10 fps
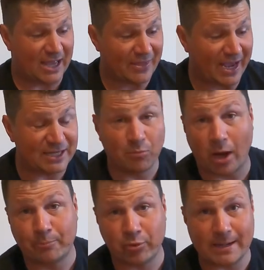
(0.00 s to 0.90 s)
And that is
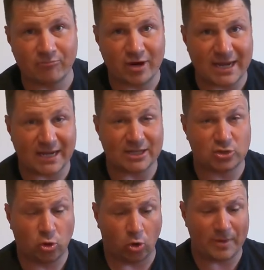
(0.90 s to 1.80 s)
my Bream rig. It's
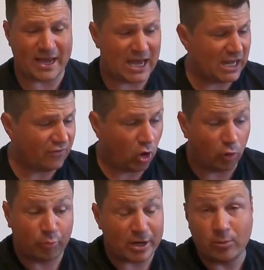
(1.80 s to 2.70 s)
caught me a hell of a lot
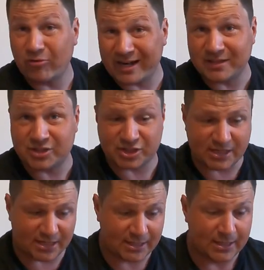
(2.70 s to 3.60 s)
of Bream already this
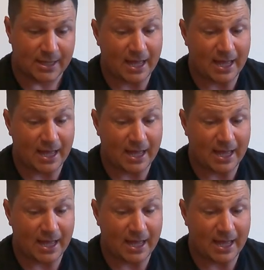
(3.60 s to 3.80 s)
year,